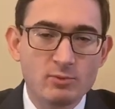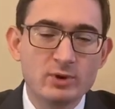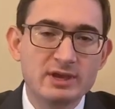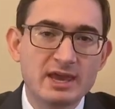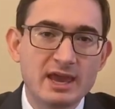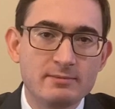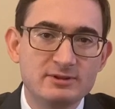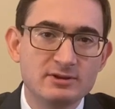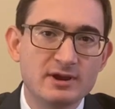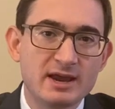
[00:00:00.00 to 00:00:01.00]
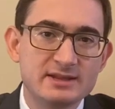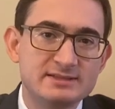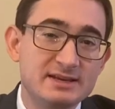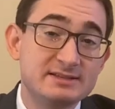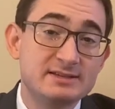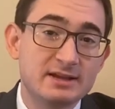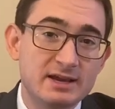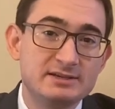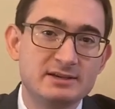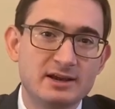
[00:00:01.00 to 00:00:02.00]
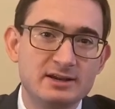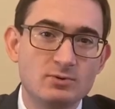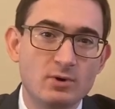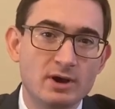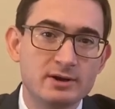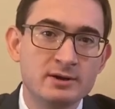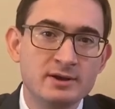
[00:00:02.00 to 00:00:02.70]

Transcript: We came to the United States in 1991.